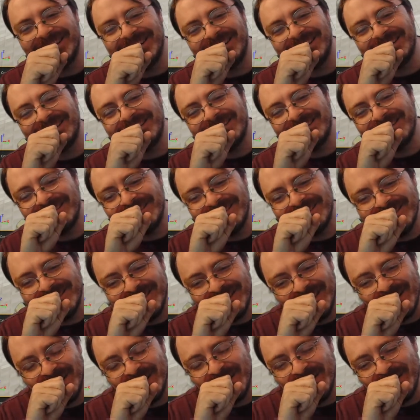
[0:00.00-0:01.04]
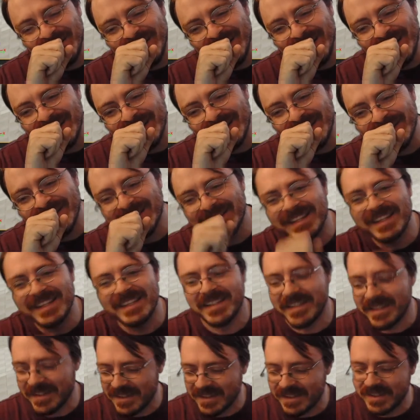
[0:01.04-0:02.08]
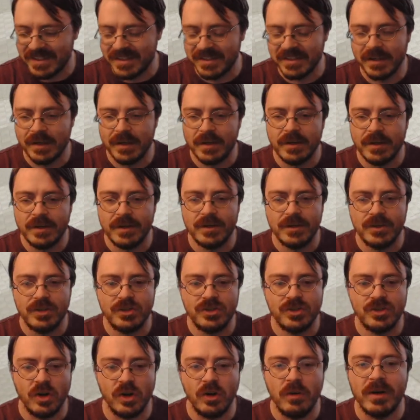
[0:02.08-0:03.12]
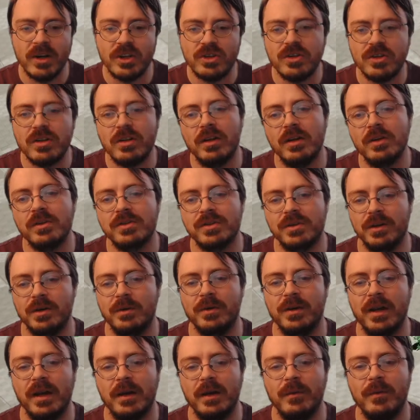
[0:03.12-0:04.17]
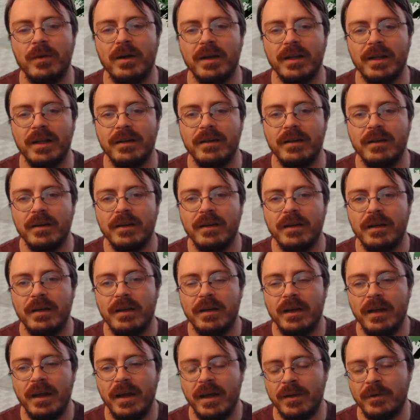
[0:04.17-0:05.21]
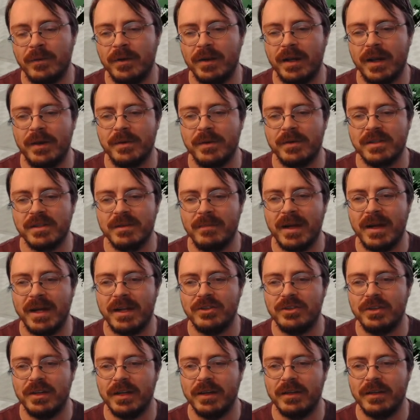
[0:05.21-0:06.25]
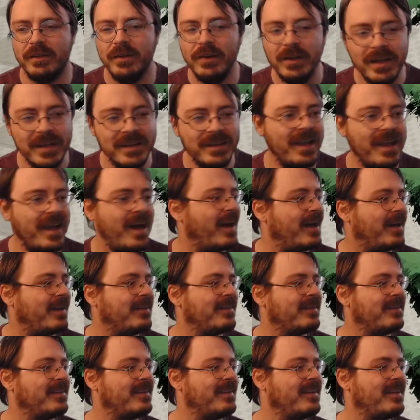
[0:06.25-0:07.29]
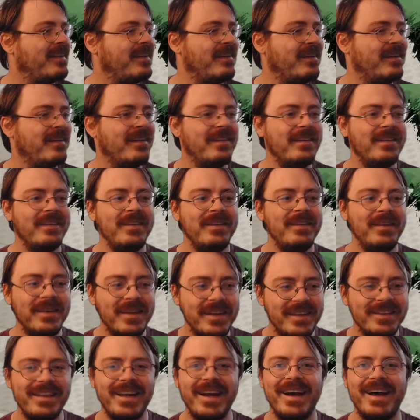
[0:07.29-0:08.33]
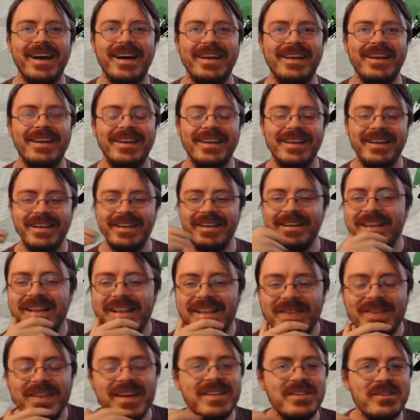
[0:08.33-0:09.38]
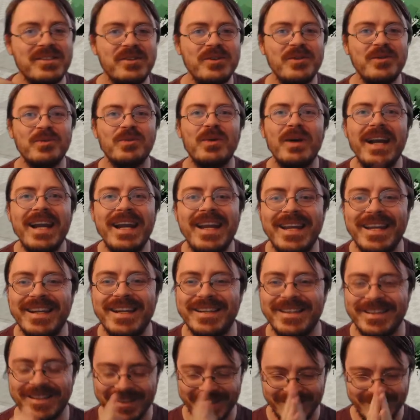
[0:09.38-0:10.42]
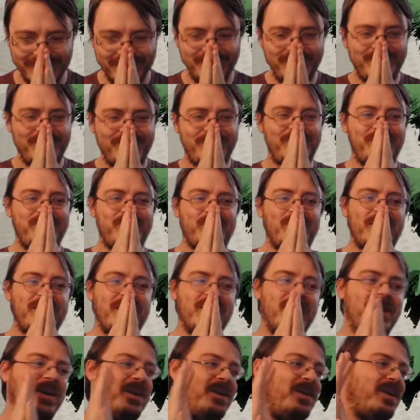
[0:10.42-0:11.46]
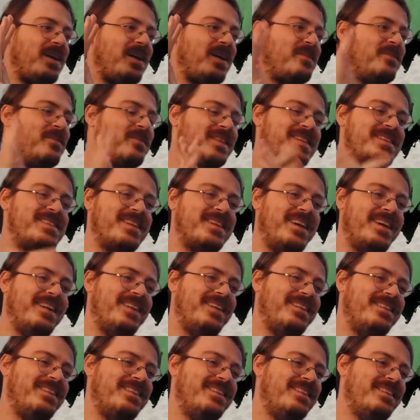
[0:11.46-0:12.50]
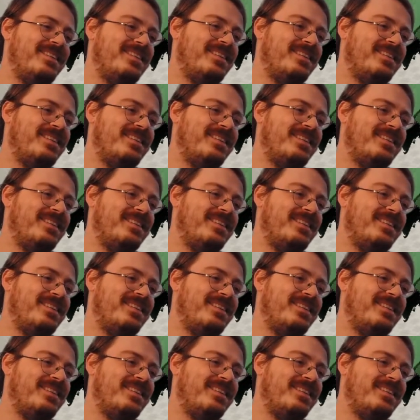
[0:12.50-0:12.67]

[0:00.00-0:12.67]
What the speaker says: Oh yes. This is so much closer to what I wanted and what I was imagining. Look at that. Look at that. That's great. Oh, I'm excited.